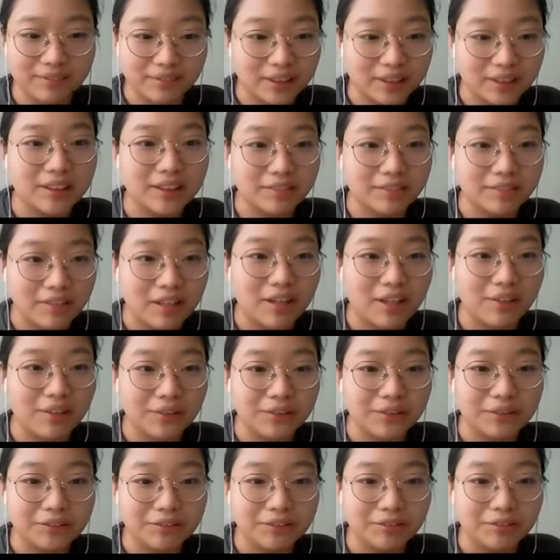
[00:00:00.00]
it's very
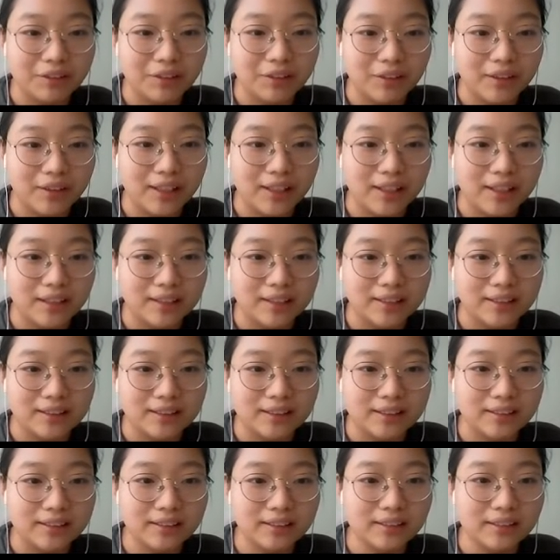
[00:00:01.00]
useful and
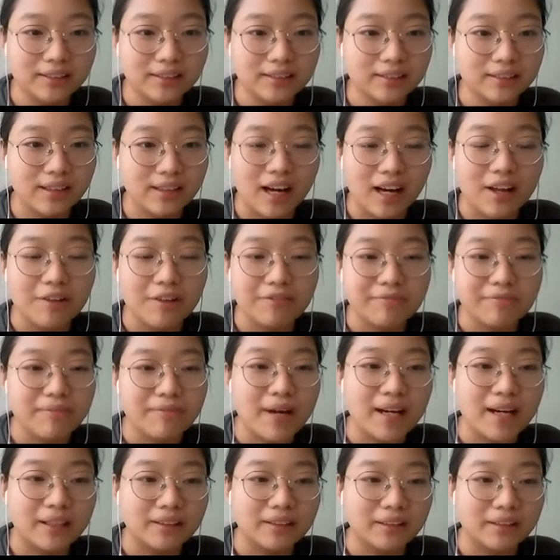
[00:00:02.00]
it's kind of
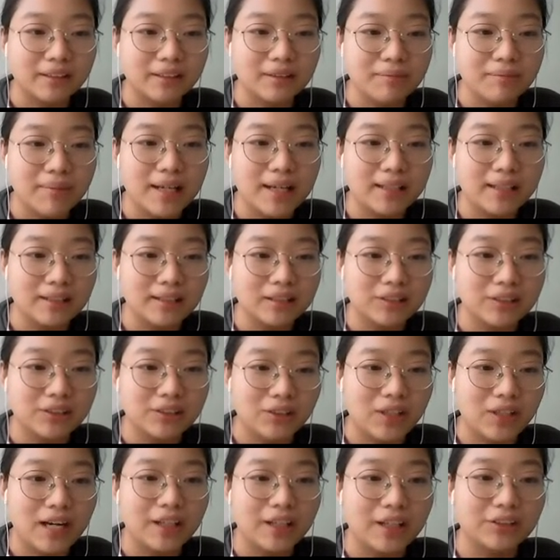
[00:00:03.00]
make the
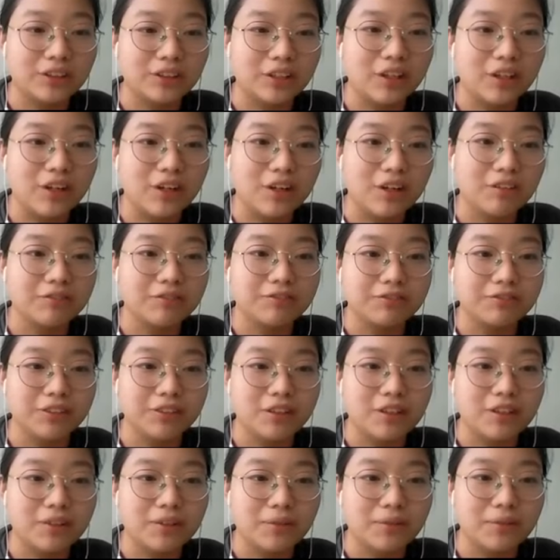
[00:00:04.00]
structure of
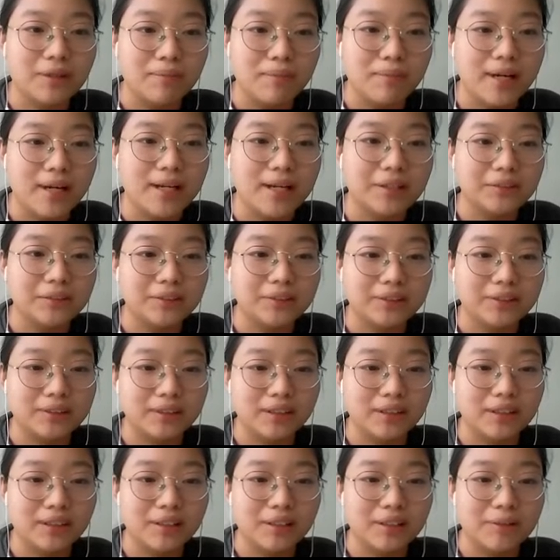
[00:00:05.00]
your web page
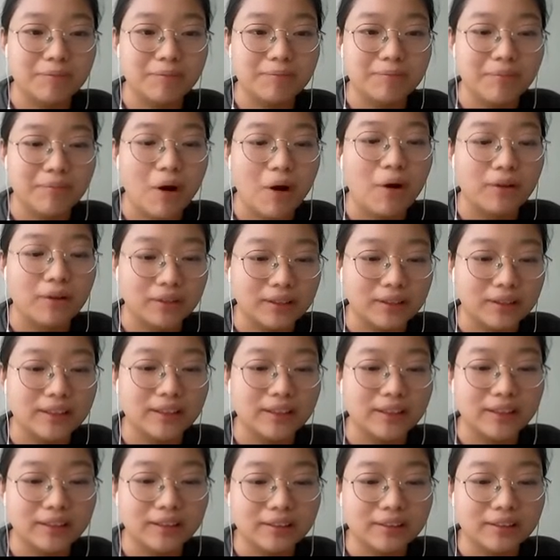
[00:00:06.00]
more
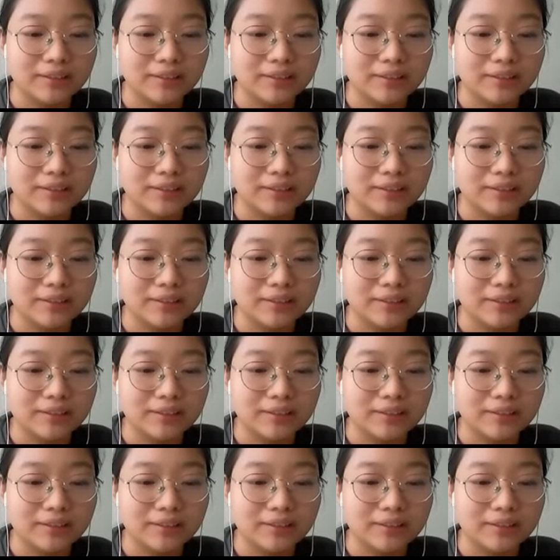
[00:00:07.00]
clear.